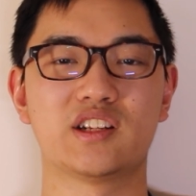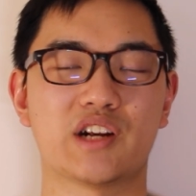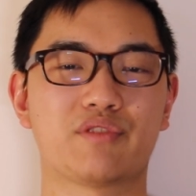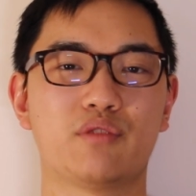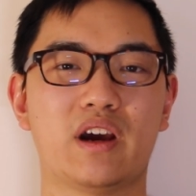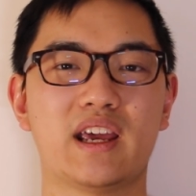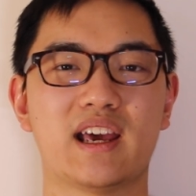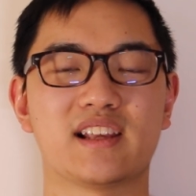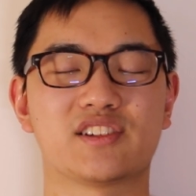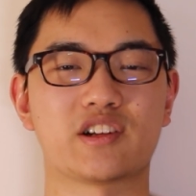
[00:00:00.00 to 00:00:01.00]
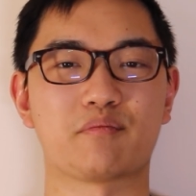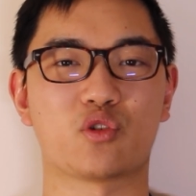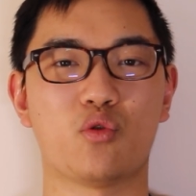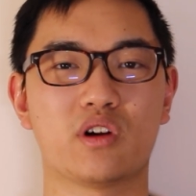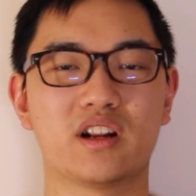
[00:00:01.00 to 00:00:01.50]
Jeffrey Wright as
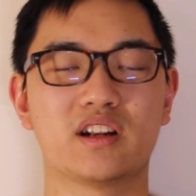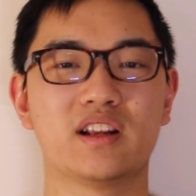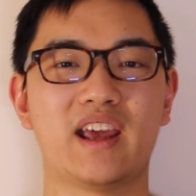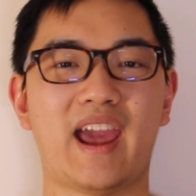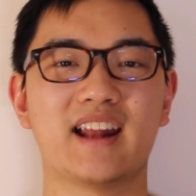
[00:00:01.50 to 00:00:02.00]
Jim Gordon,